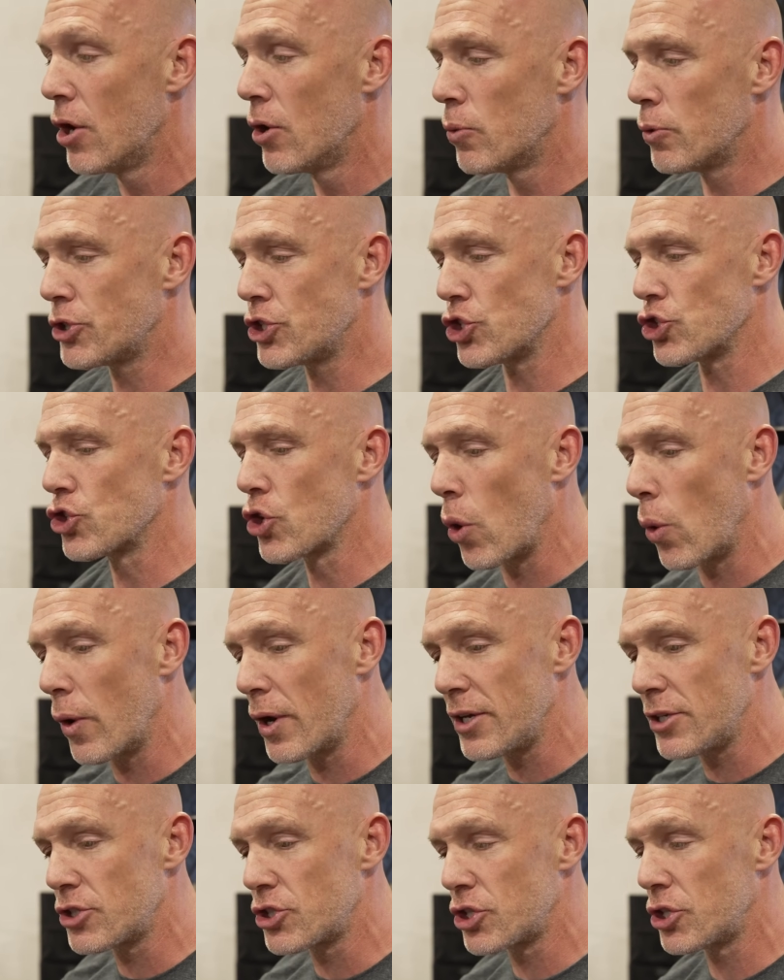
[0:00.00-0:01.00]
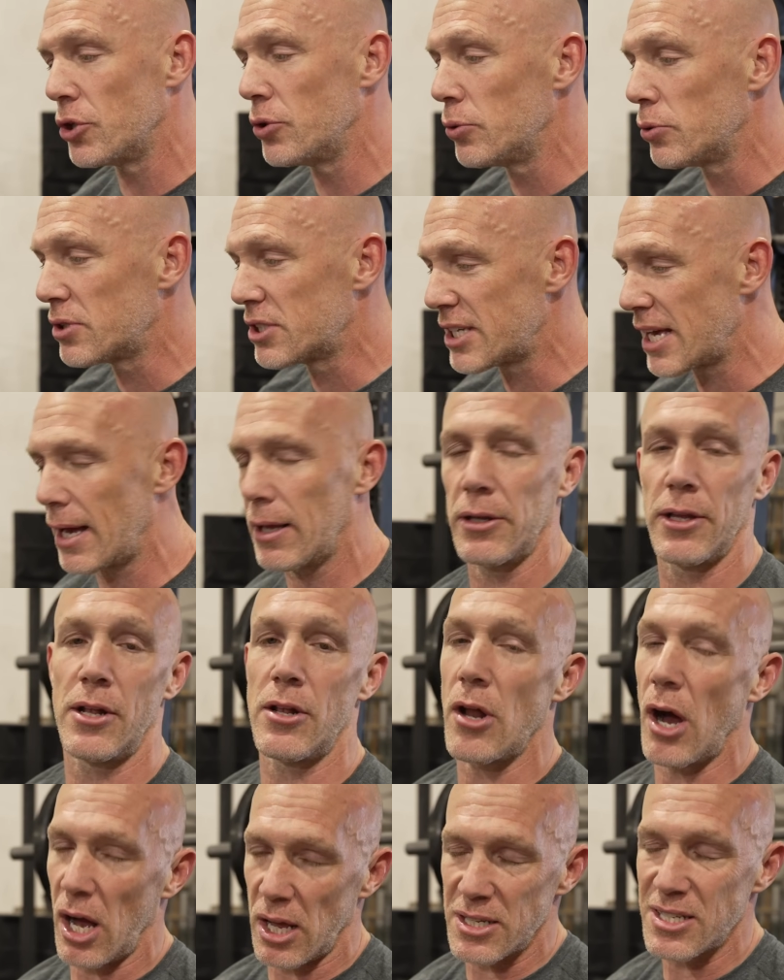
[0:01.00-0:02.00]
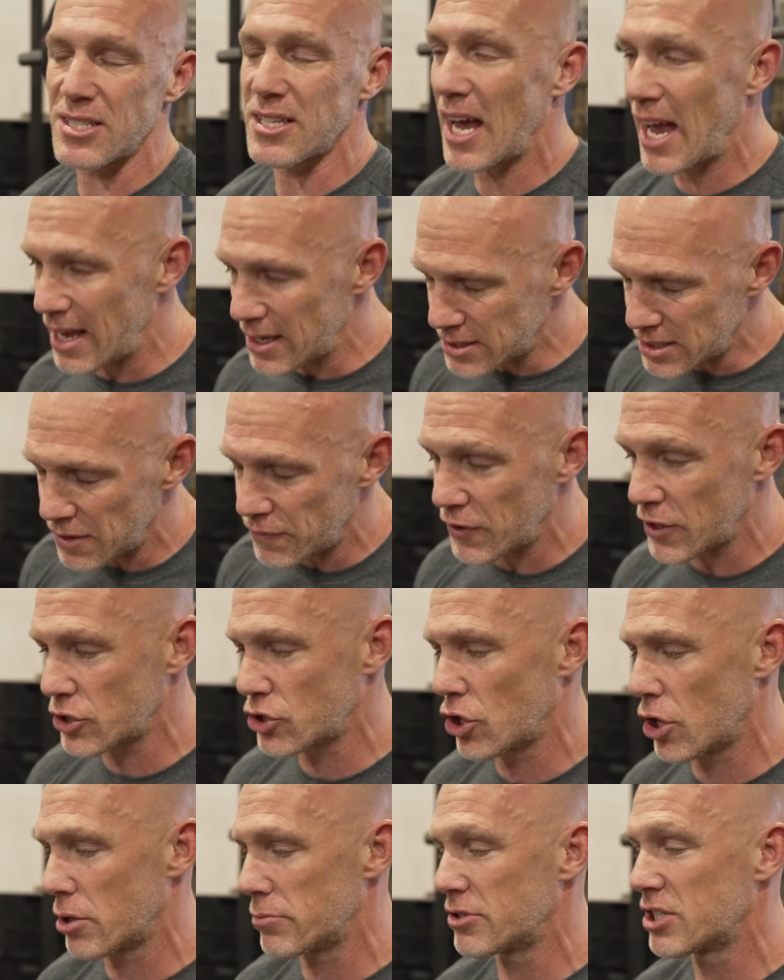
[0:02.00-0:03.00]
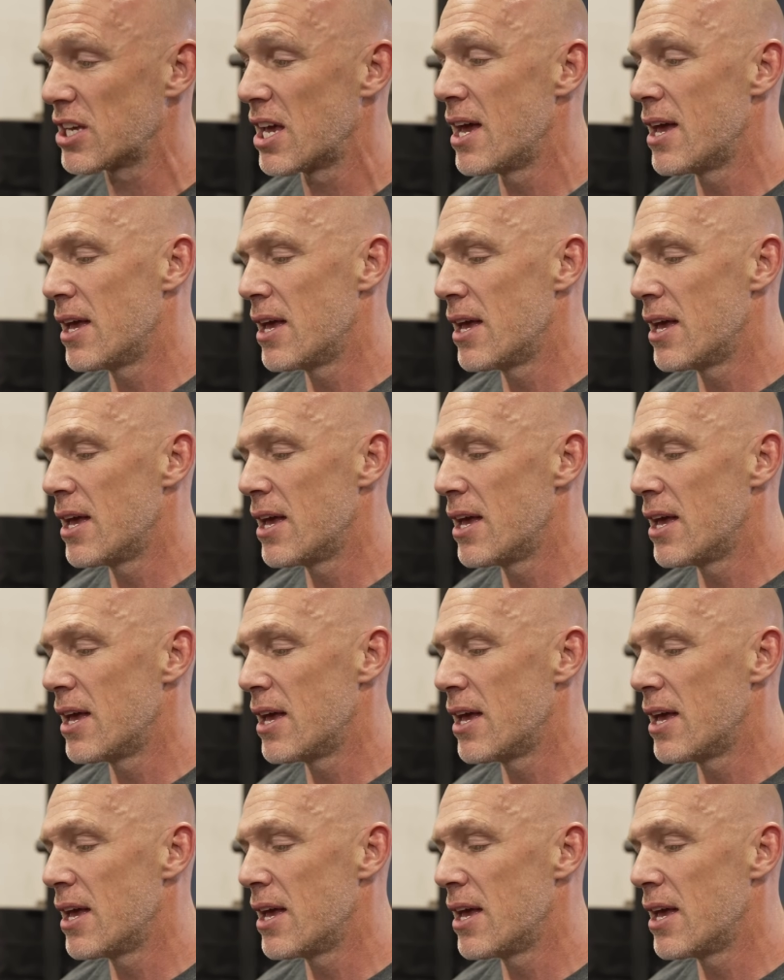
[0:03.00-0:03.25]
which is going to tell, in non-scientific terms,